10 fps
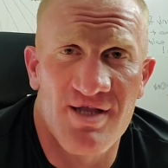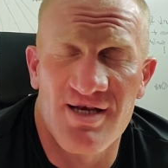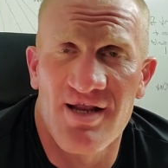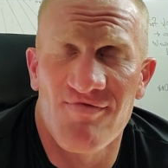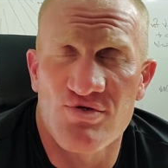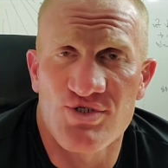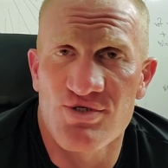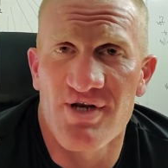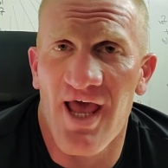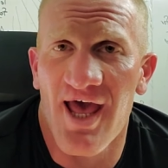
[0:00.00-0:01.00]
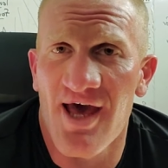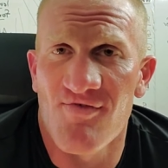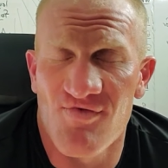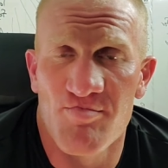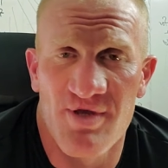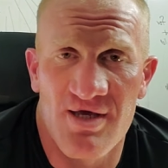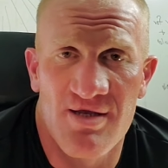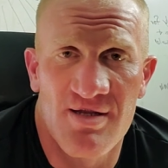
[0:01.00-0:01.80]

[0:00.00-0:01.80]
They never should have been.